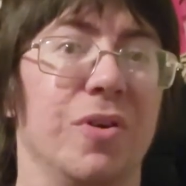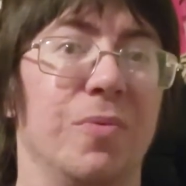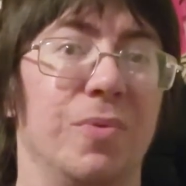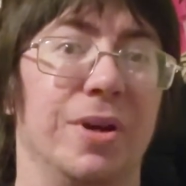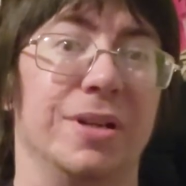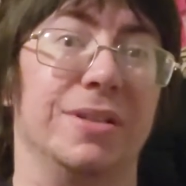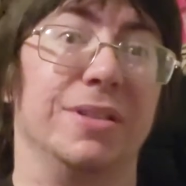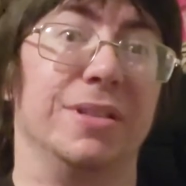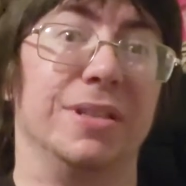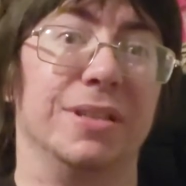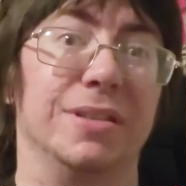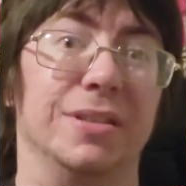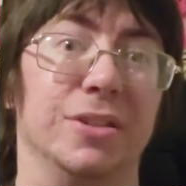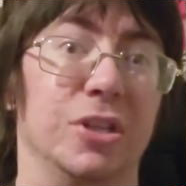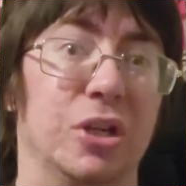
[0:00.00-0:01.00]
what
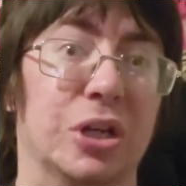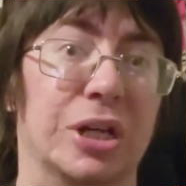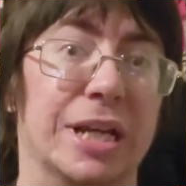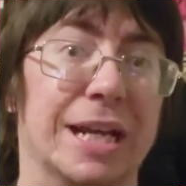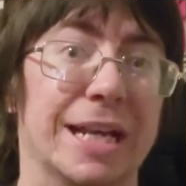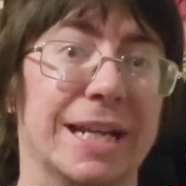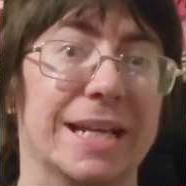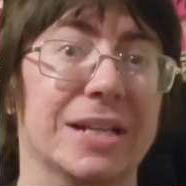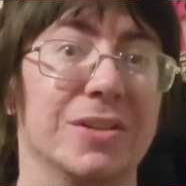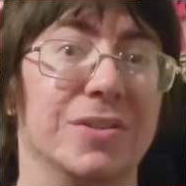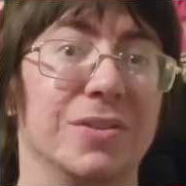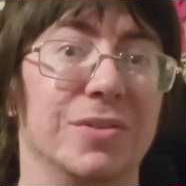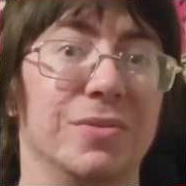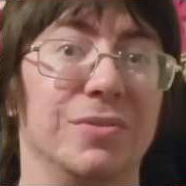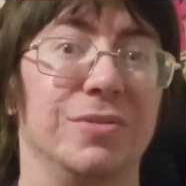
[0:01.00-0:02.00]
you're getting
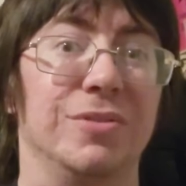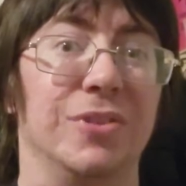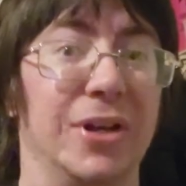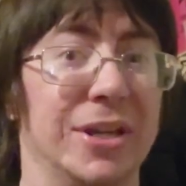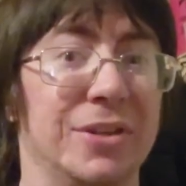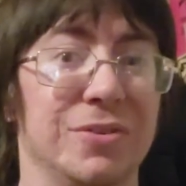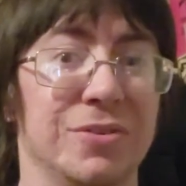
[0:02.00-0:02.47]
into. Like you